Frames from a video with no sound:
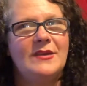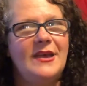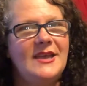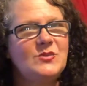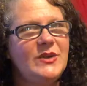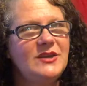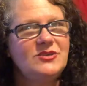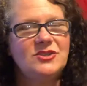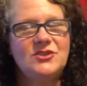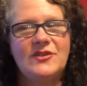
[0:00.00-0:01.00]
as we
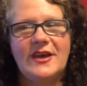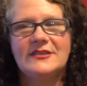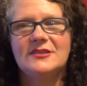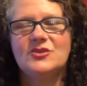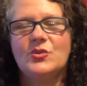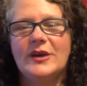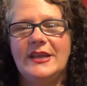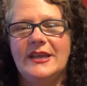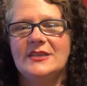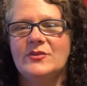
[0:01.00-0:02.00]
enter
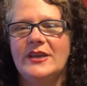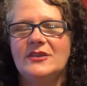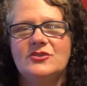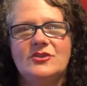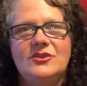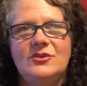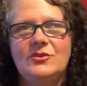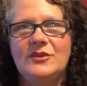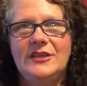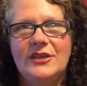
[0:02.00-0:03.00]
2020, as we enter a
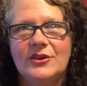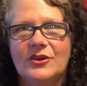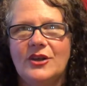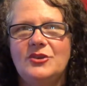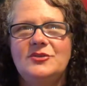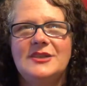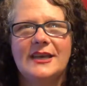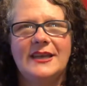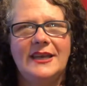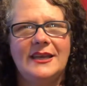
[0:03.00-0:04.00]
new year, a new
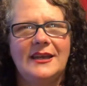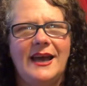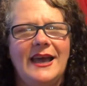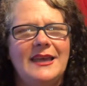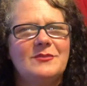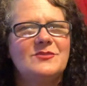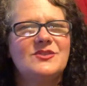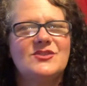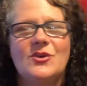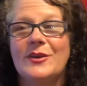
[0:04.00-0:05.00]
decade, I am
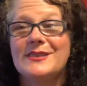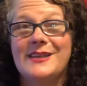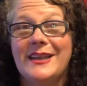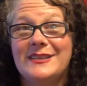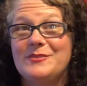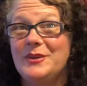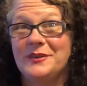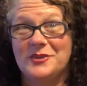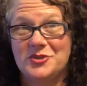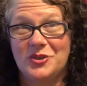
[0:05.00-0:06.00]
so excited to be on
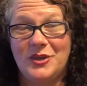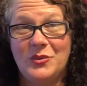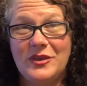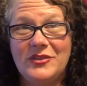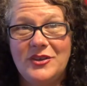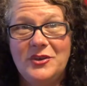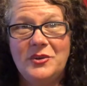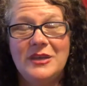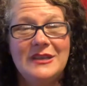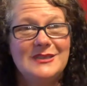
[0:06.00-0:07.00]
this journey with
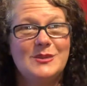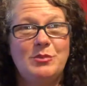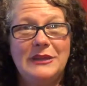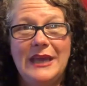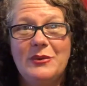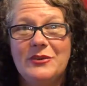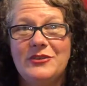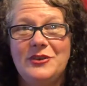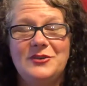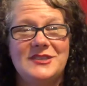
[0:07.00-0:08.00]
you, to play with
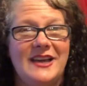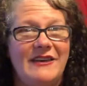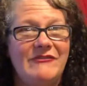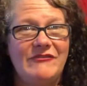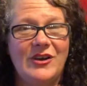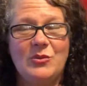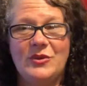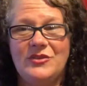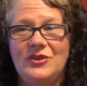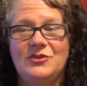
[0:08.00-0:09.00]
you, to have fun
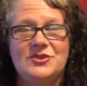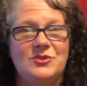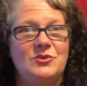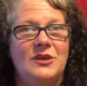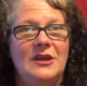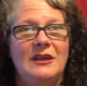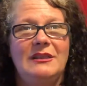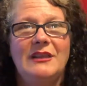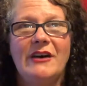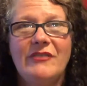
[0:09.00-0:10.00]
with you, to
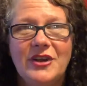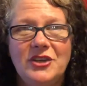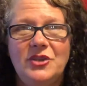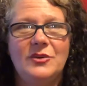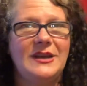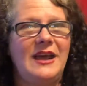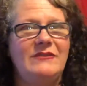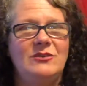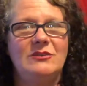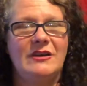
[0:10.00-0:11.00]
love on you and have
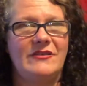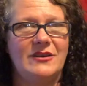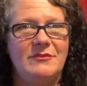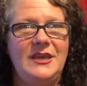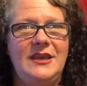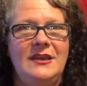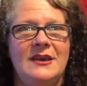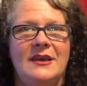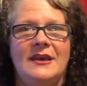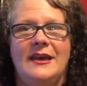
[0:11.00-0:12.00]
you love on me.
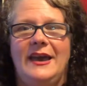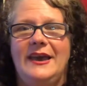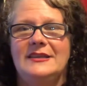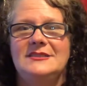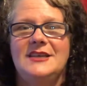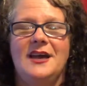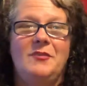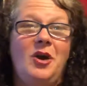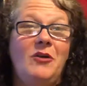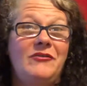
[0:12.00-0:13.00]
And
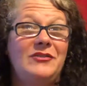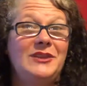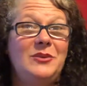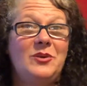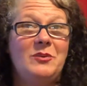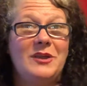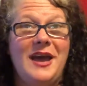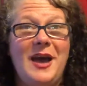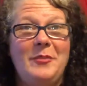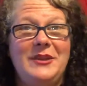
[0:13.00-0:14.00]
hopefully what will
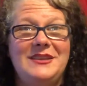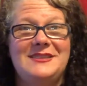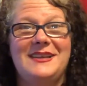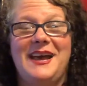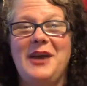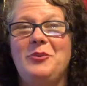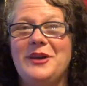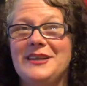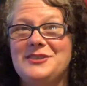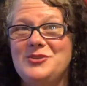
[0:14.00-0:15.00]
happen is that I will
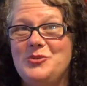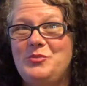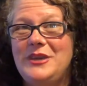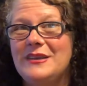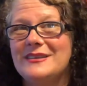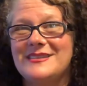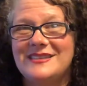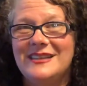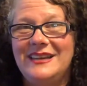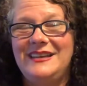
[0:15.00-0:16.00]
get to be in a
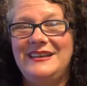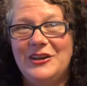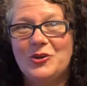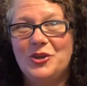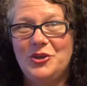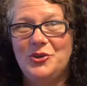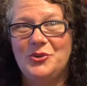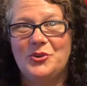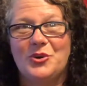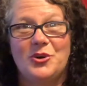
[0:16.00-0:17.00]
city near
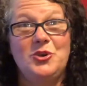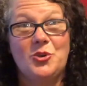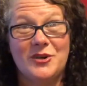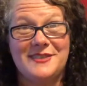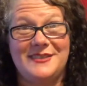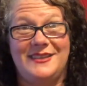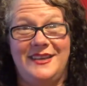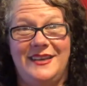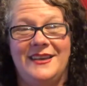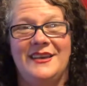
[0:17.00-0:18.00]
you or your
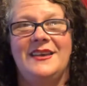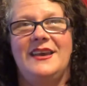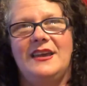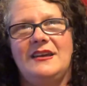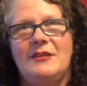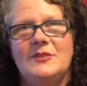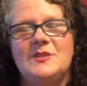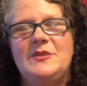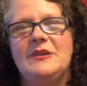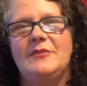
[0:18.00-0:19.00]
city and come and
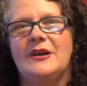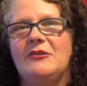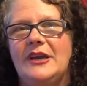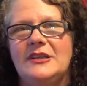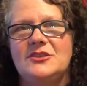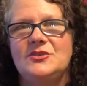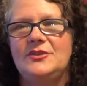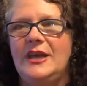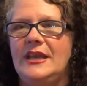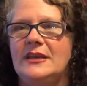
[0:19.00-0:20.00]
speak about gratitude
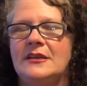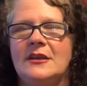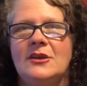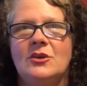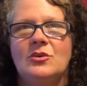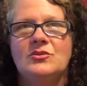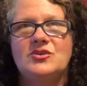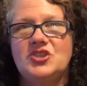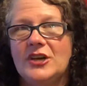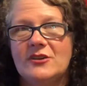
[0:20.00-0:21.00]
and
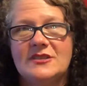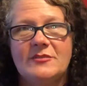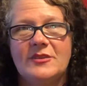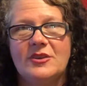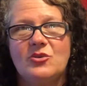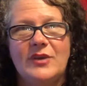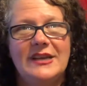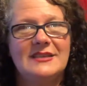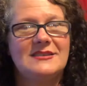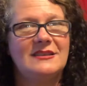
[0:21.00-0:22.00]
share some of the
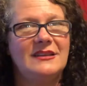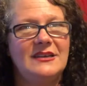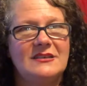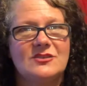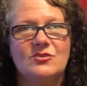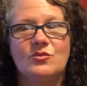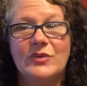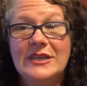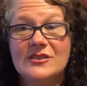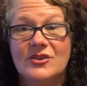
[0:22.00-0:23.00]
greatest and latest
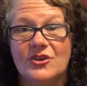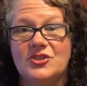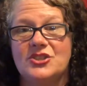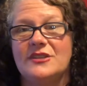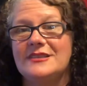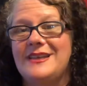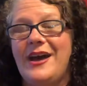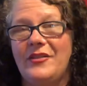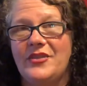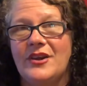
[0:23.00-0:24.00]
research that's
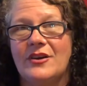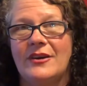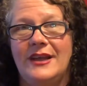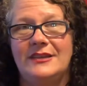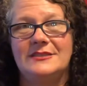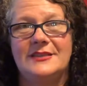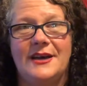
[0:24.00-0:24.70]
out there. And